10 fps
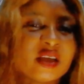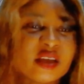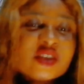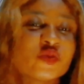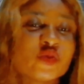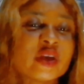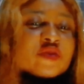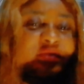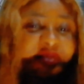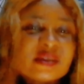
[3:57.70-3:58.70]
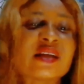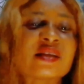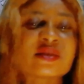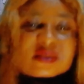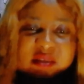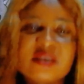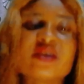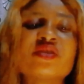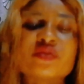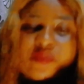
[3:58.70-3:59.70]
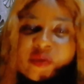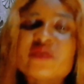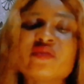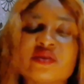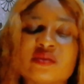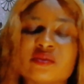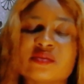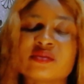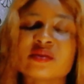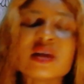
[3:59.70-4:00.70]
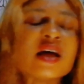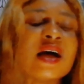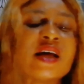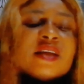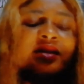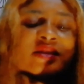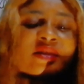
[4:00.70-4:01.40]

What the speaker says: is where you start seeing the big results, and it